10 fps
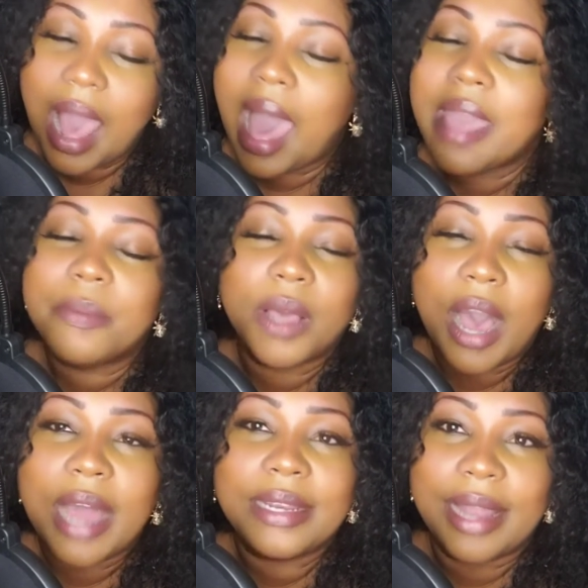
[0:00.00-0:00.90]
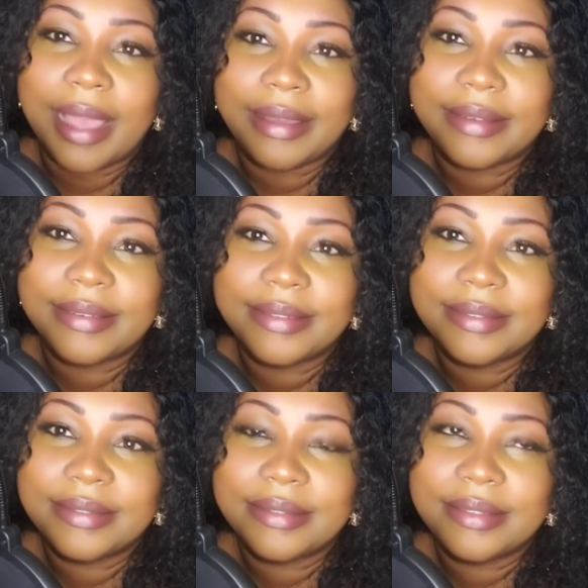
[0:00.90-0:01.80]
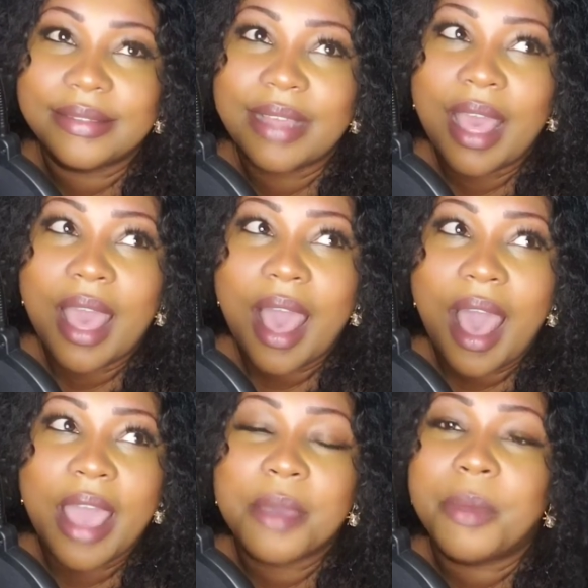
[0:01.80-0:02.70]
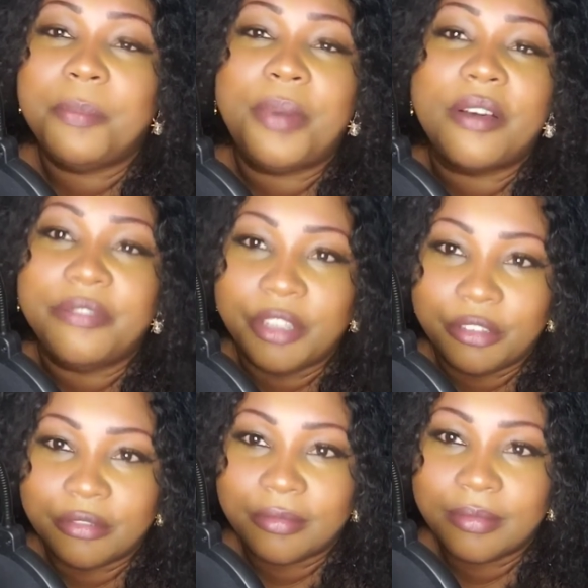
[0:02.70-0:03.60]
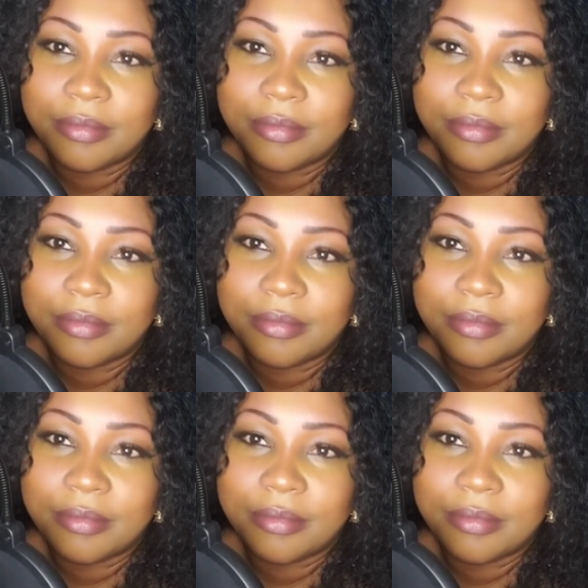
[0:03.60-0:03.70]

I am godlike. I am above you.